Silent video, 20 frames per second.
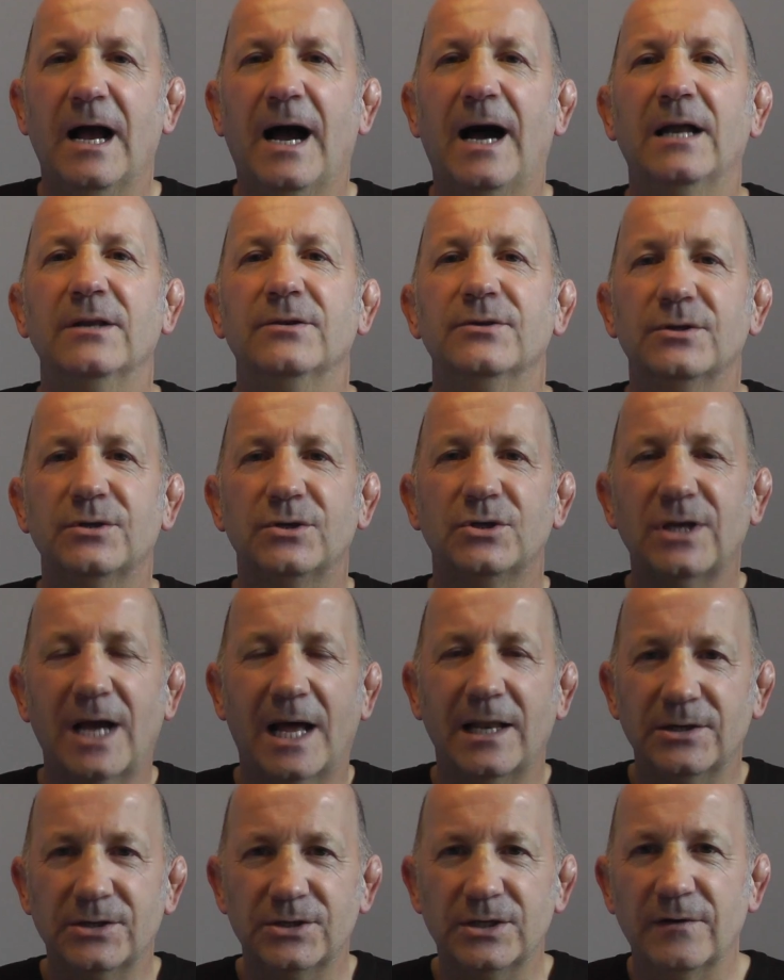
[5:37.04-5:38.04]
and
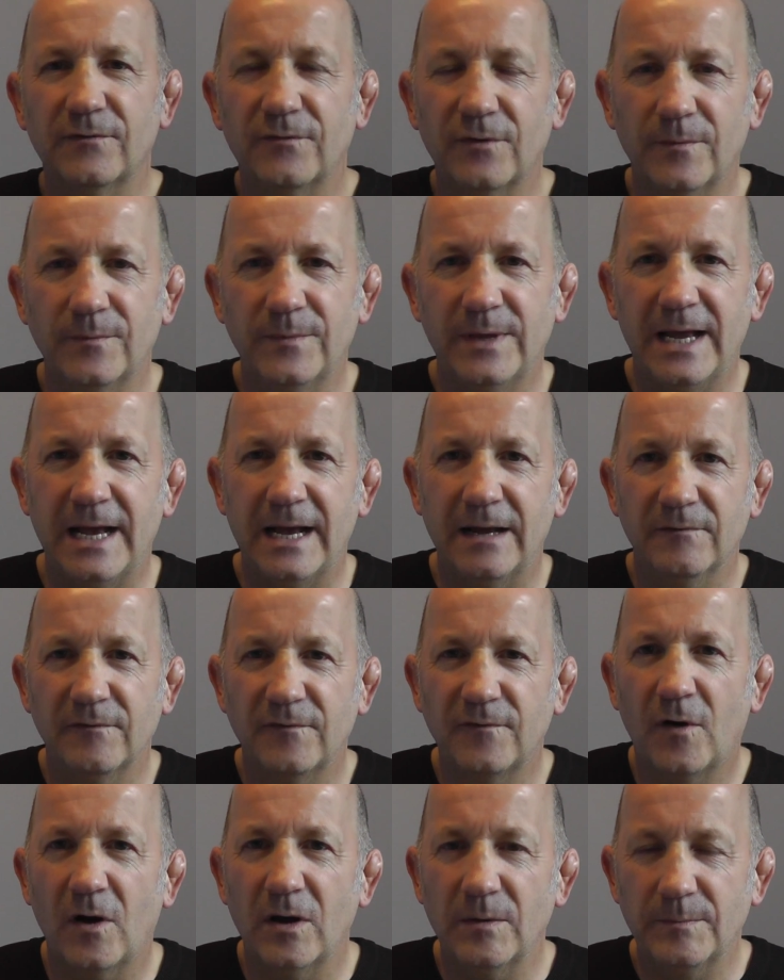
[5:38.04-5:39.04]
challenge it from there and
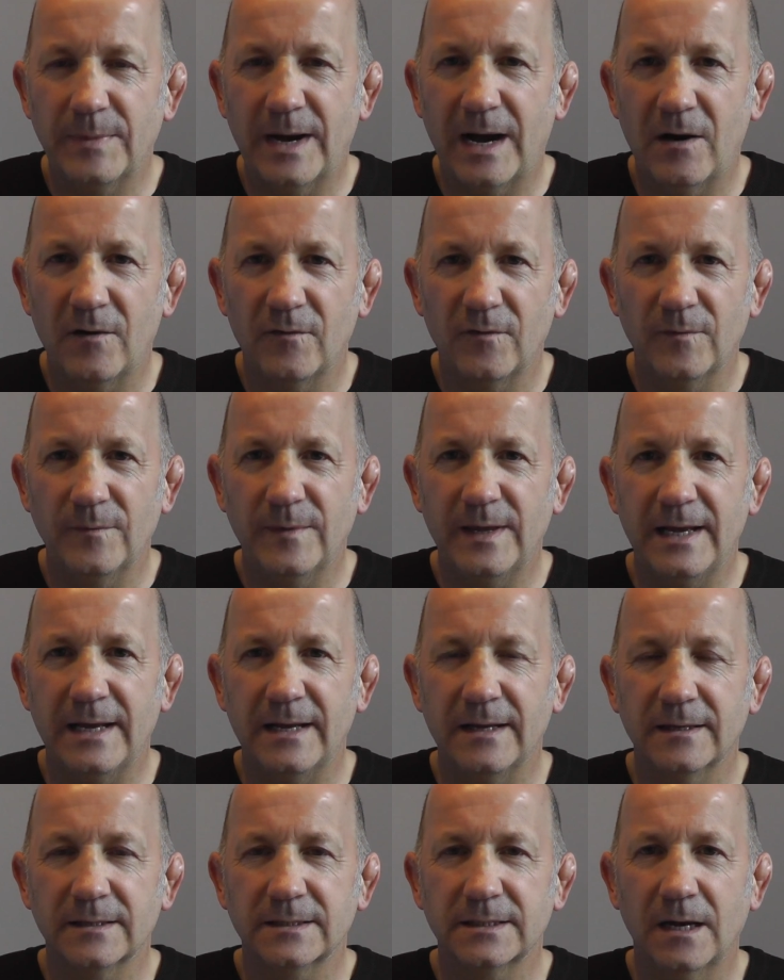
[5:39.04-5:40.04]
find power from
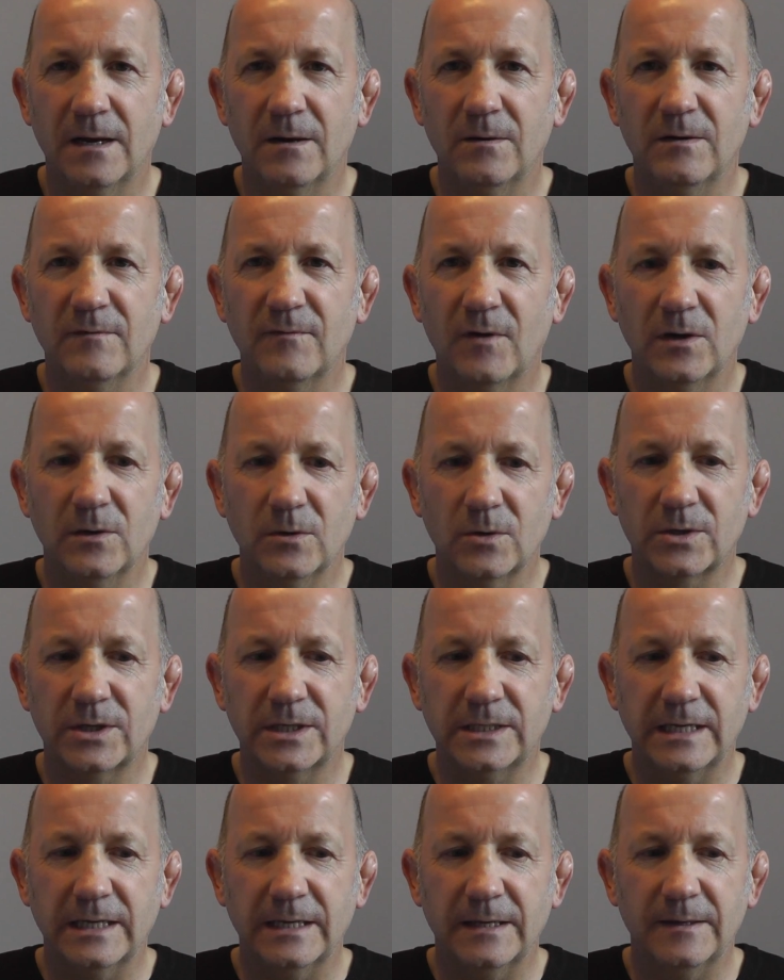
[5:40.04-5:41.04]
there. So if I look
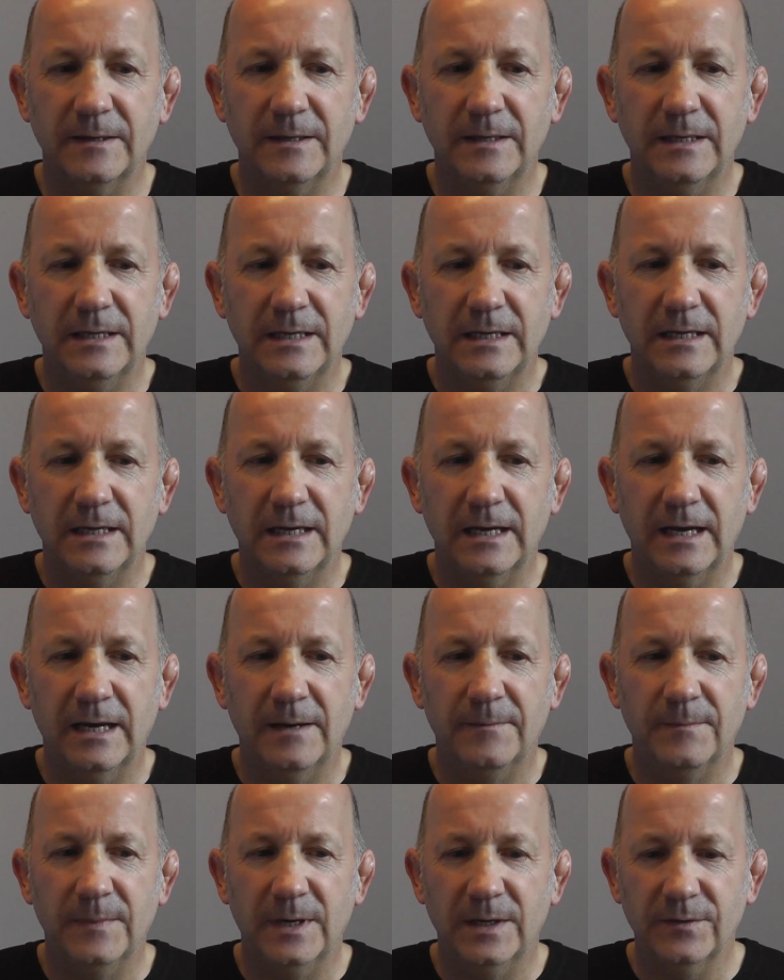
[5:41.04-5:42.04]
at it
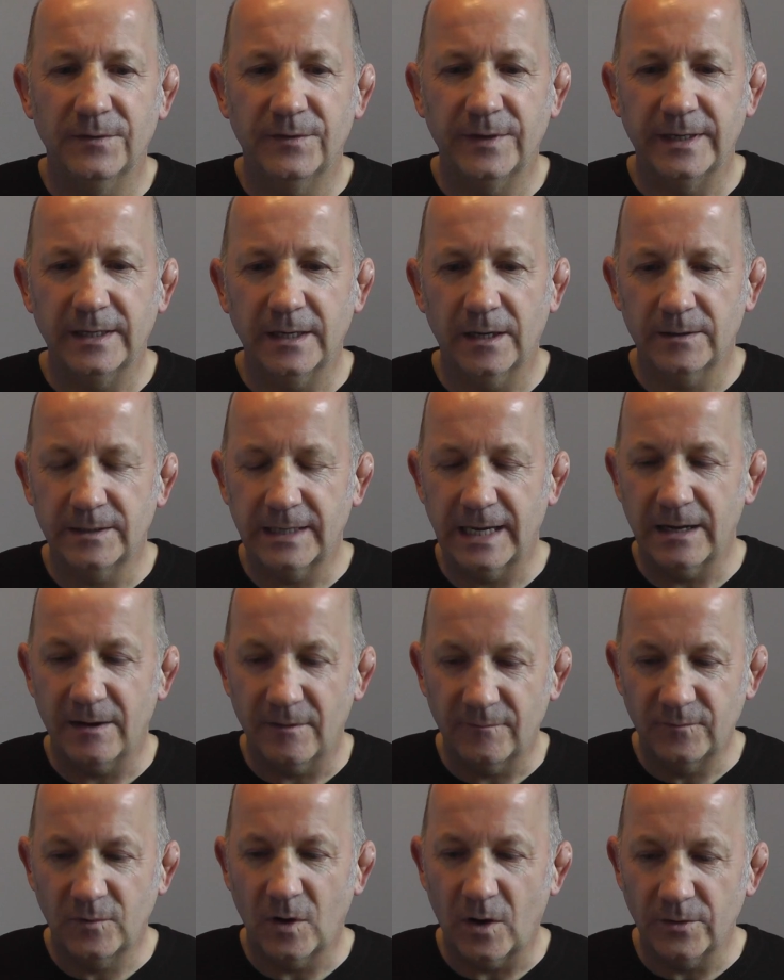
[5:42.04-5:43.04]
and think, okay,
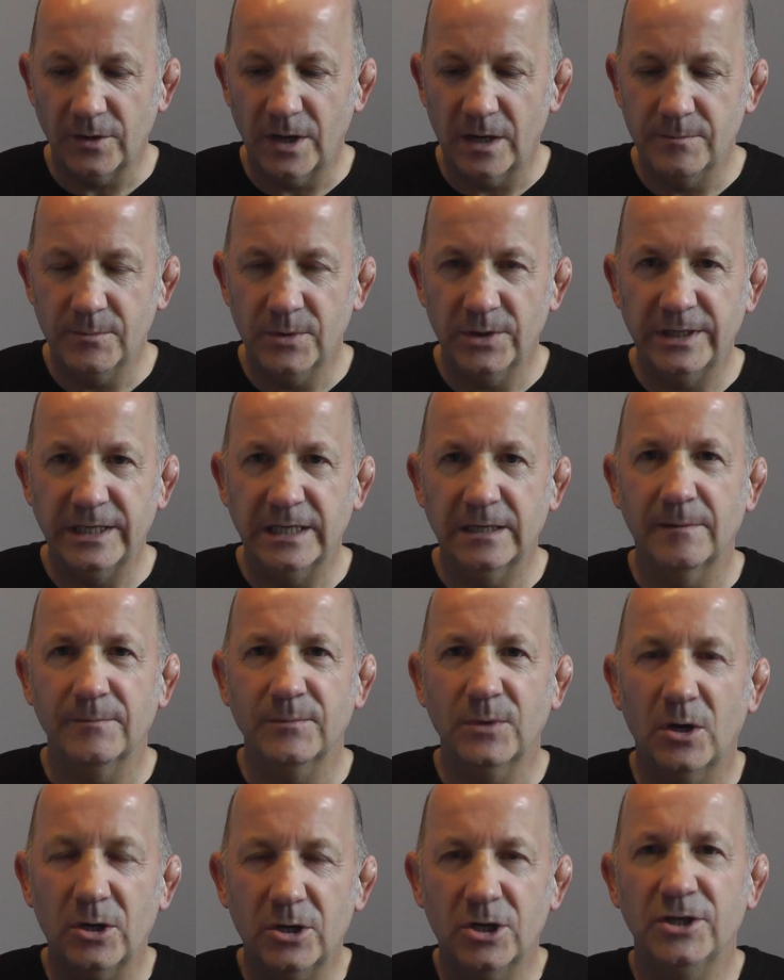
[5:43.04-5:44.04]
I've got no money and I'm
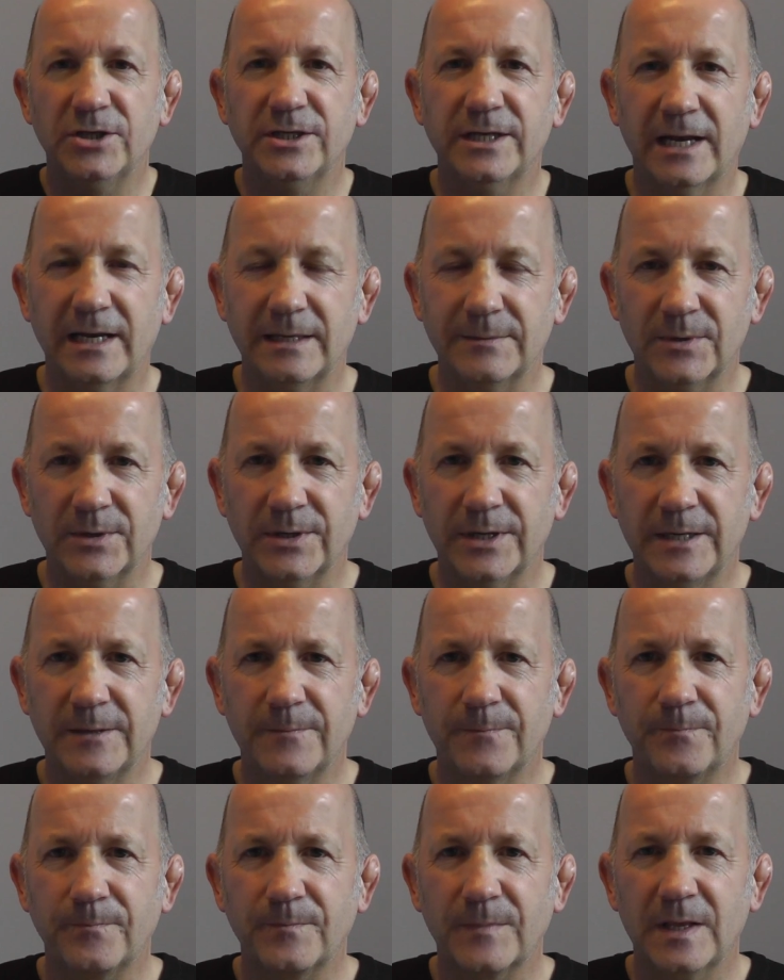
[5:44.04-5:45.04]
not earning any money
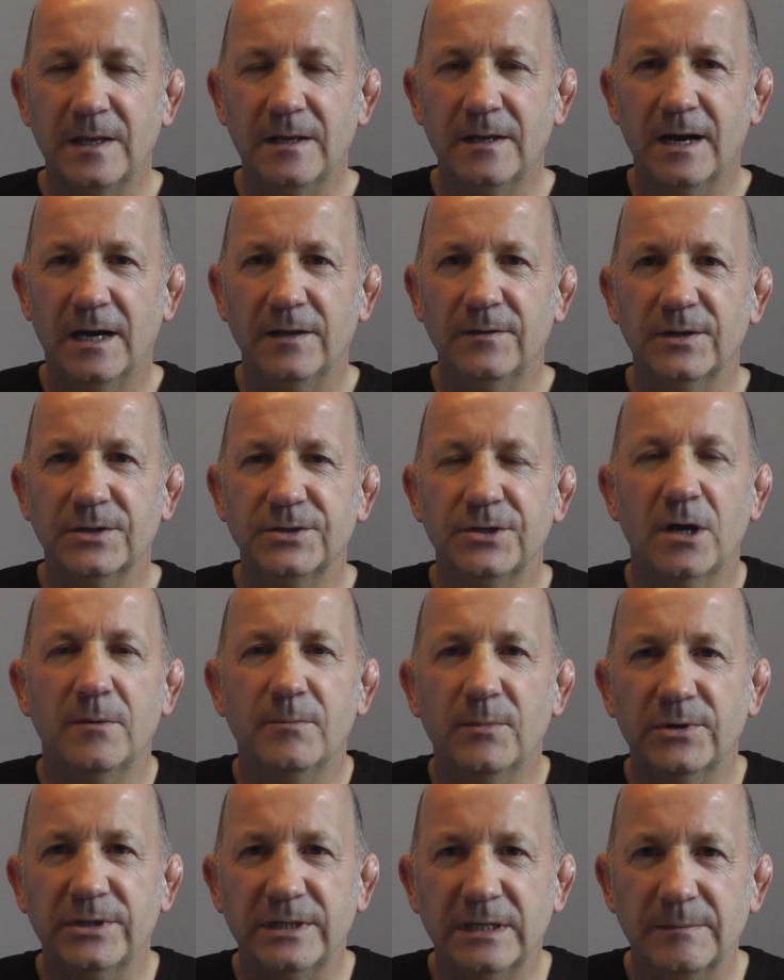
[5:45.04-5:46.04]
and there's no
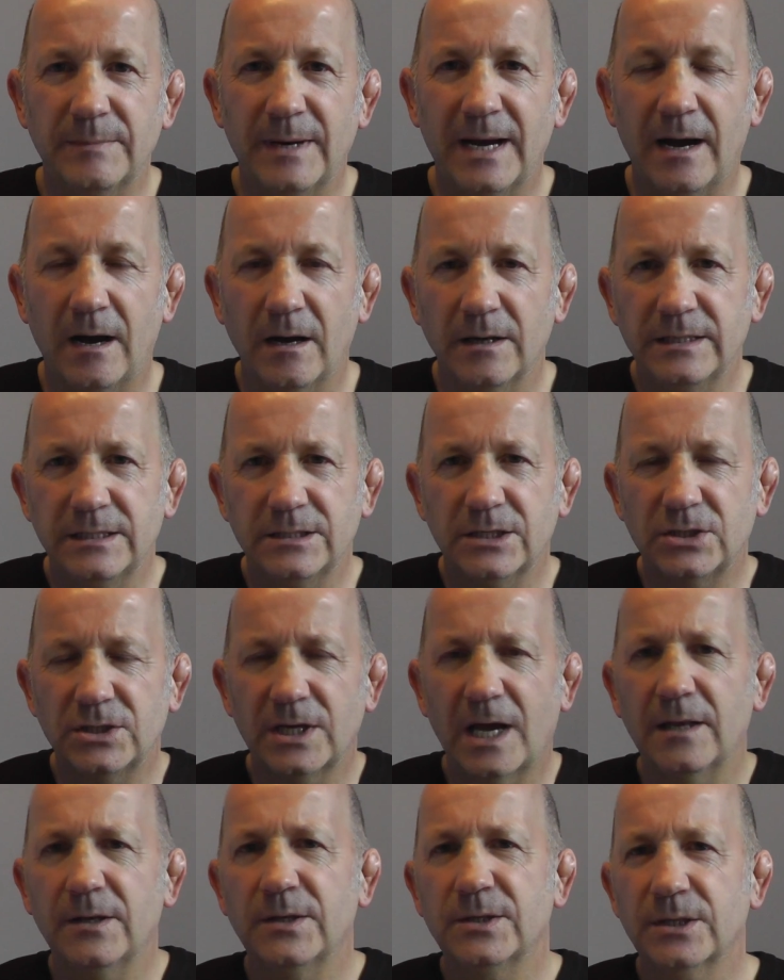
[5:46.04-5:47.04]
money about, I need to
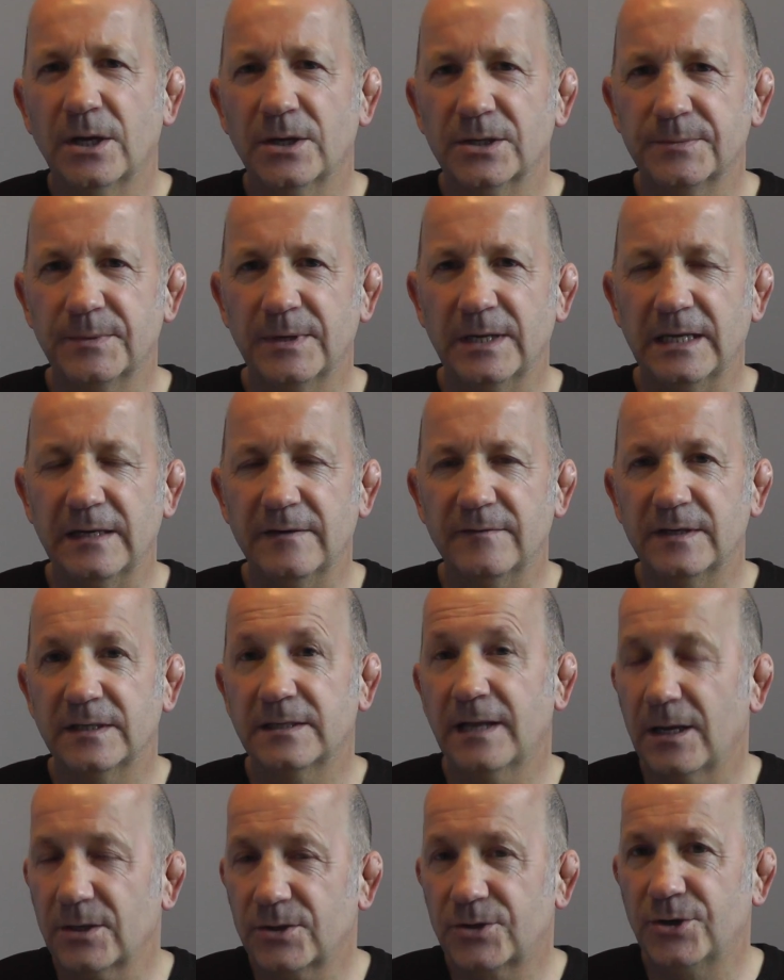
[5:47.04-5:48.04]
challenge those beliefs. Is
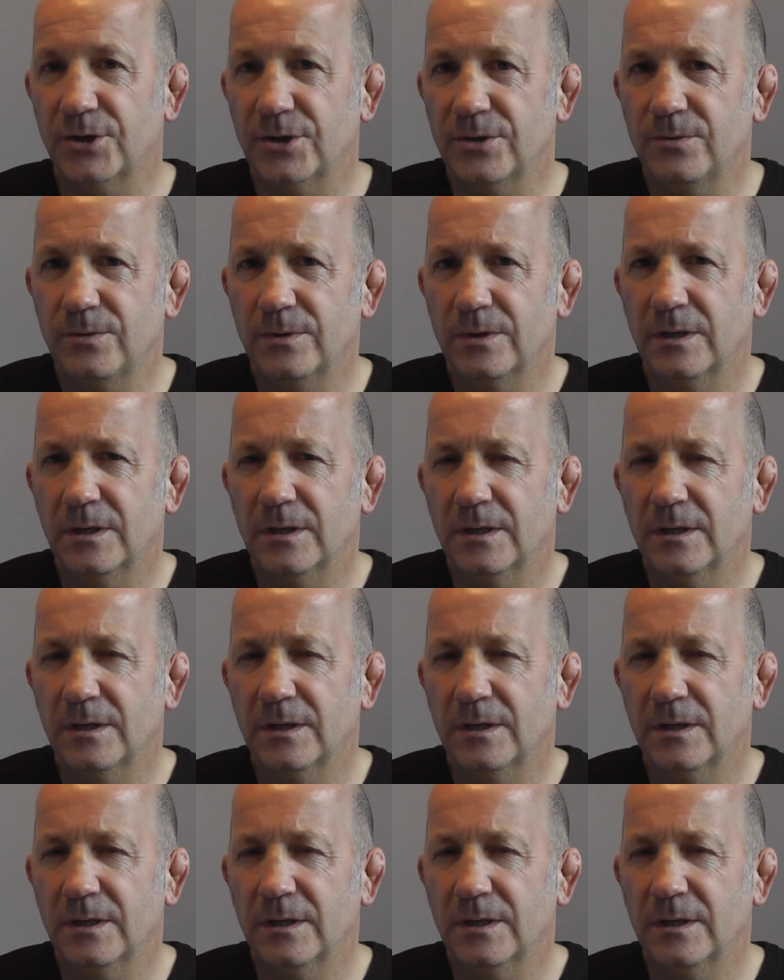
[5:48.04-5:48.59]
that true?